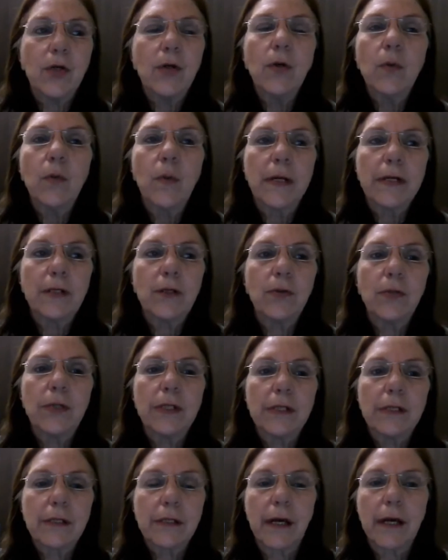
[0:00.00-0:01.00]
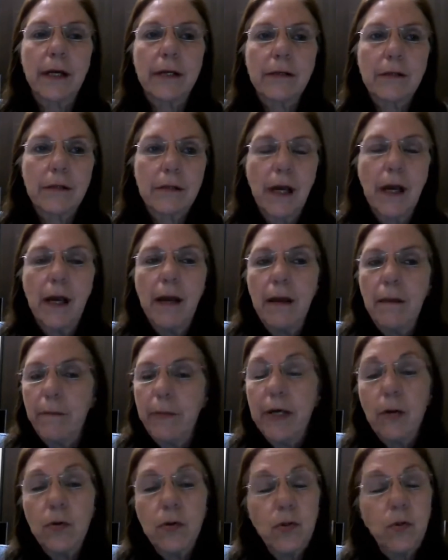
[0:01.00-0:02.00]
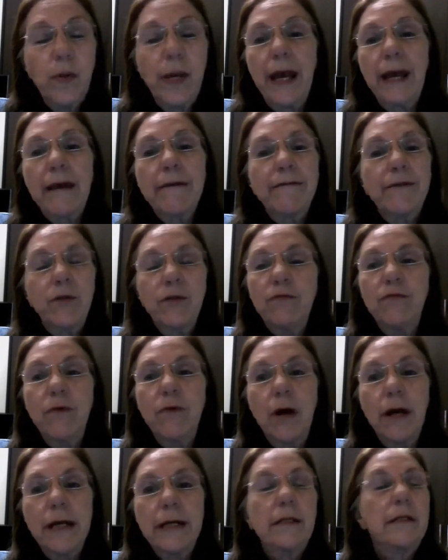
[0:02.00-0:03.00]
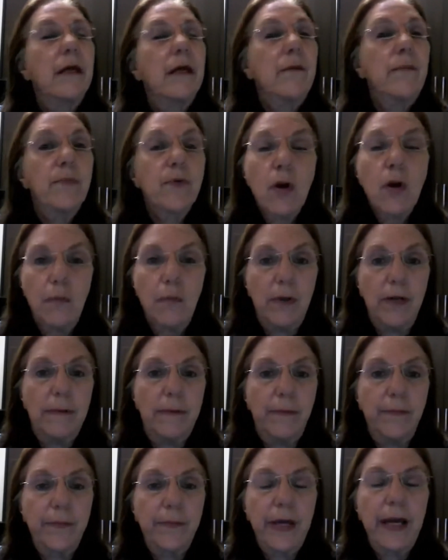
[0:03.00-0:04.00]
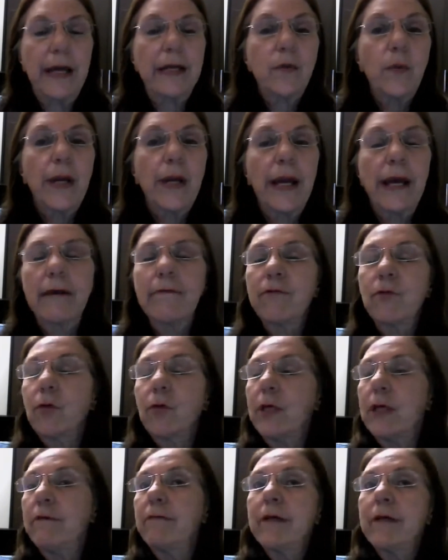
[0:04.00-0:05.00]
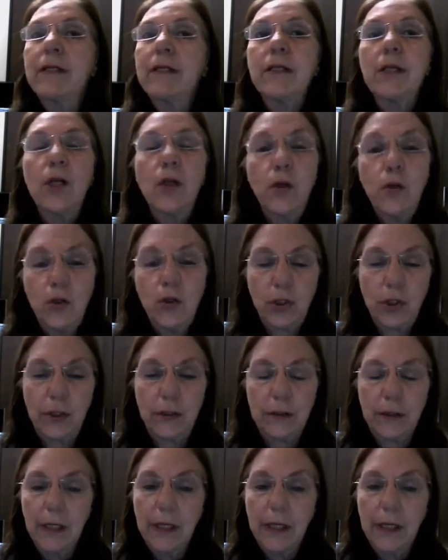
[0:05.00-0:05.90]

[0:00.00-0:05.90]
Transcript: you want to discuss, because we have to find a problem and we have to give a solution.